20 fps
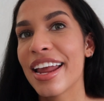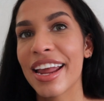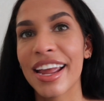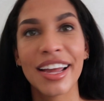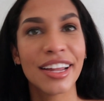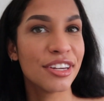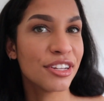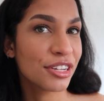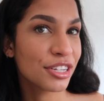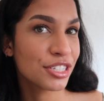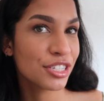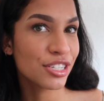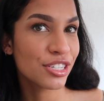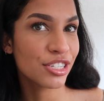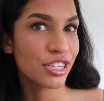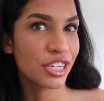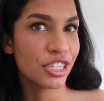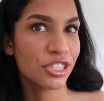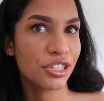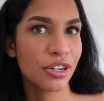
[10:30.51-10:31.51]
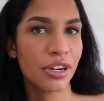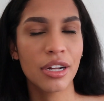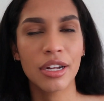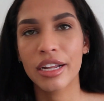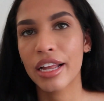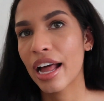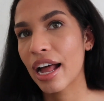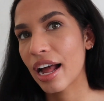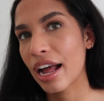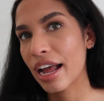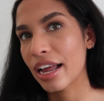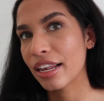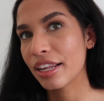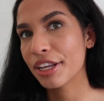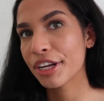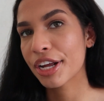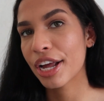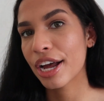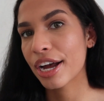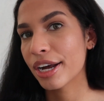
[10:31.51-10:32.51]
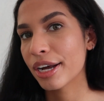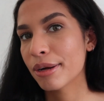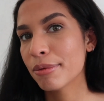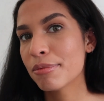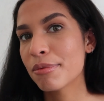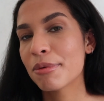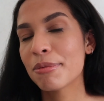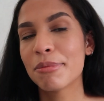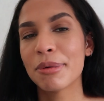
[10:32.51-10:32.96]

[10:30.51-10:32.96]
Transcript: And you could just change your eye look up.